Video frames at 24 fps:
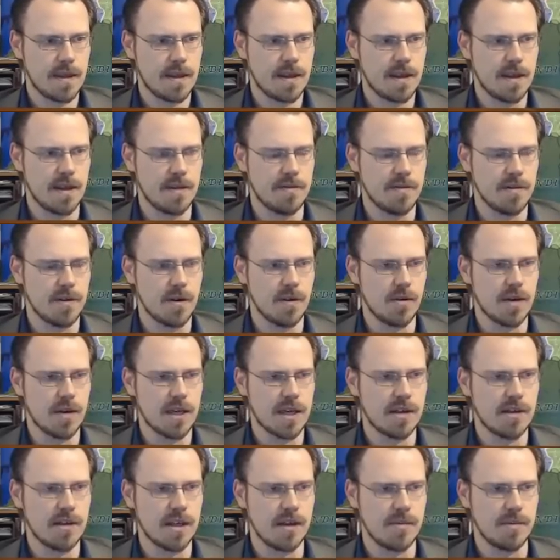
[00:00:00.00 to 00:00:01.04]
If you don't
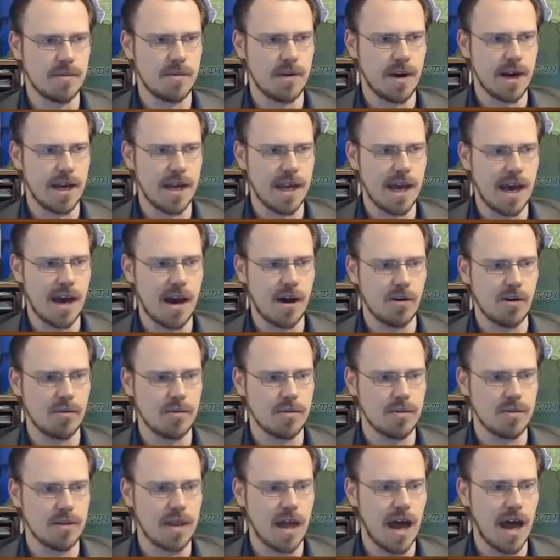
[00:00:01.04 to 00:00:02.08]
kill him right now,
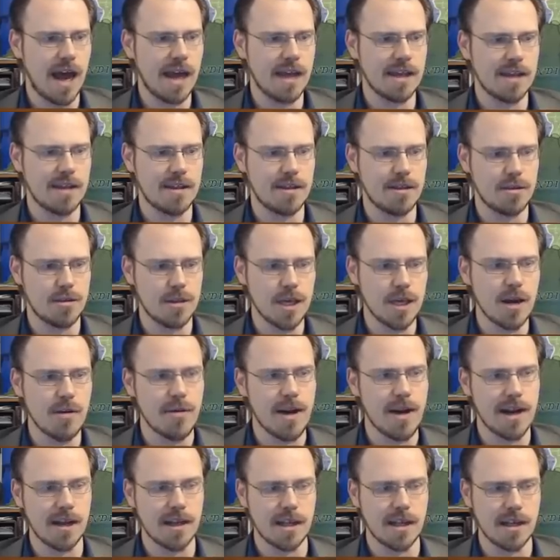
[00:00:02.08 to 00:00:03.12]
I could
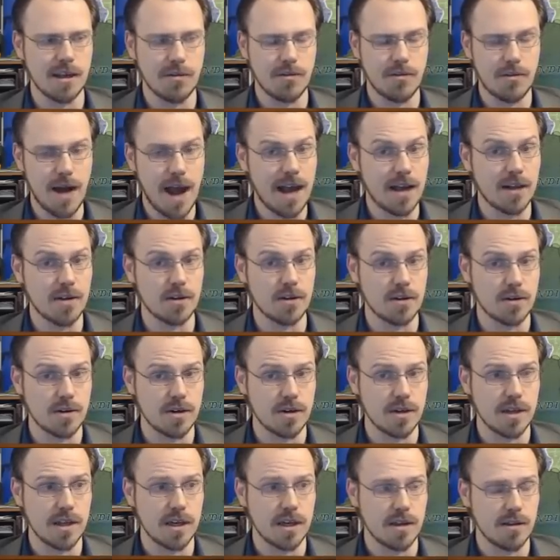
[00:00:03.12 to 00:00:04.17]
theoretically crackle her
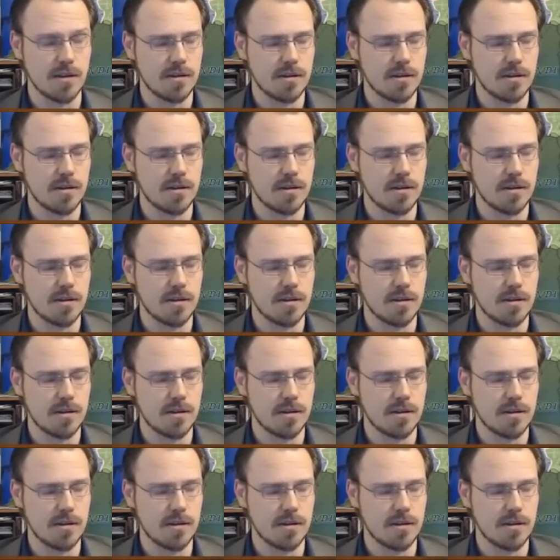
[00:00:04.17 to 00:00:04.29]
to death.